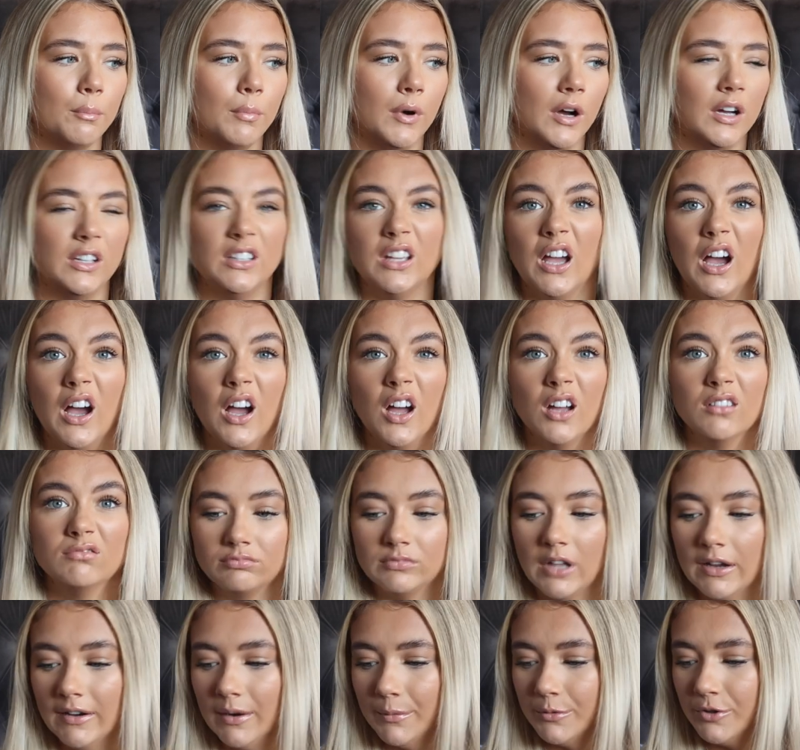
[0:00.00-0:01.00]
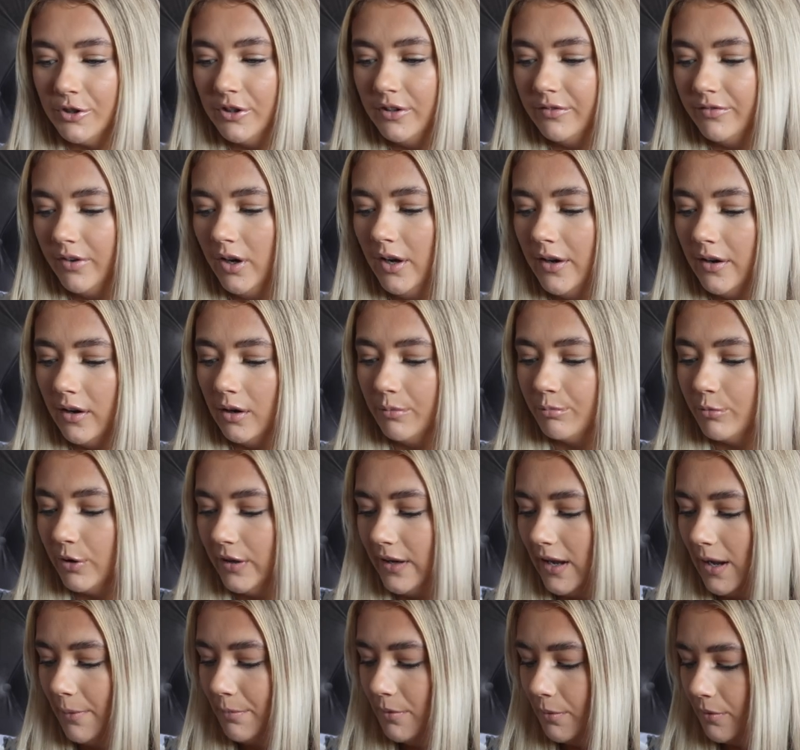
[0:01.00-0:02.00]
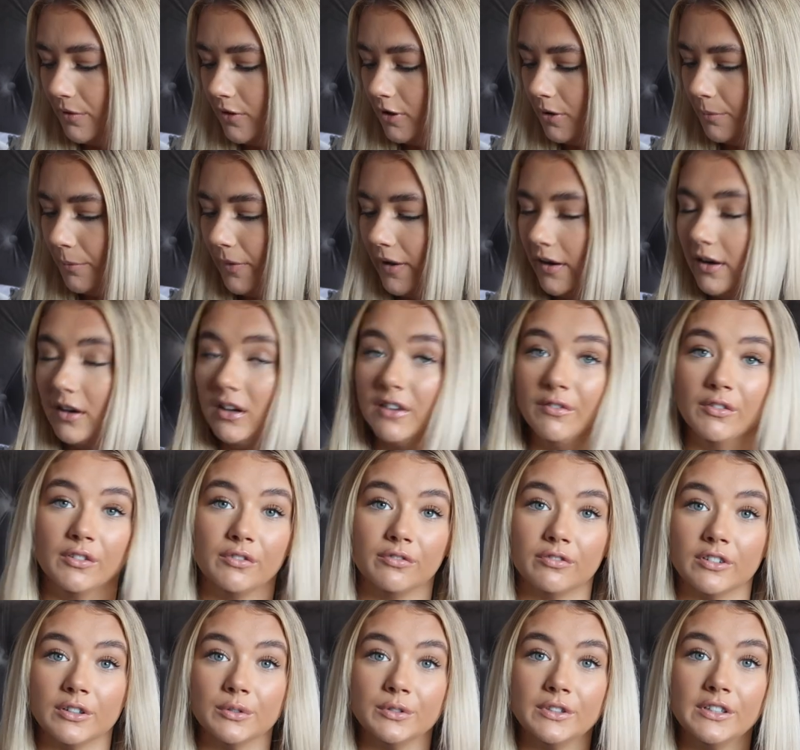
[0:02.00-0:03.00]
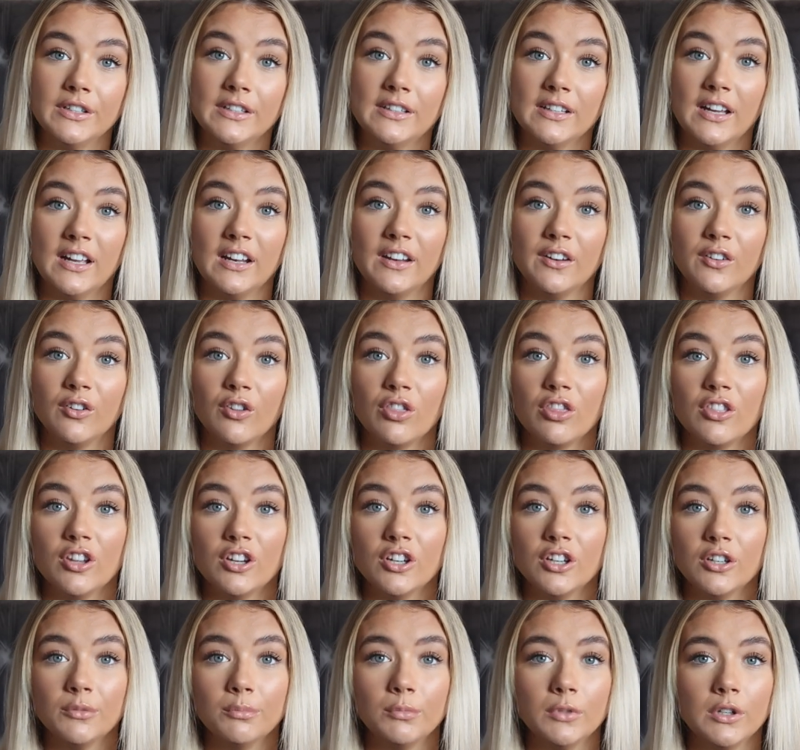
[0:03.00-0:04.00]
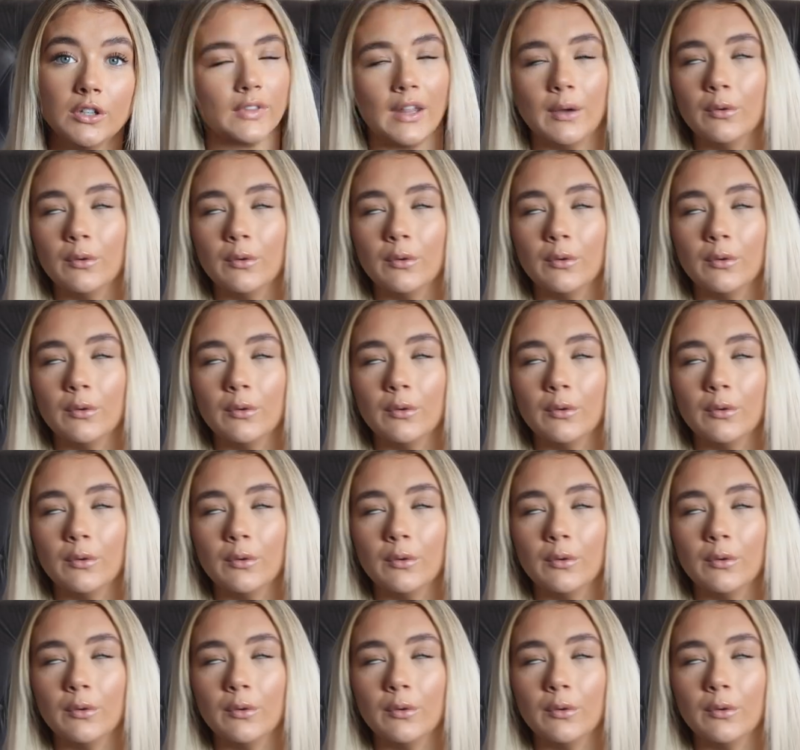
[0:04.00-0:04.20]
But yeah, they're absolutely fine, and I'm really happy with them, and I love the frill detailing on them.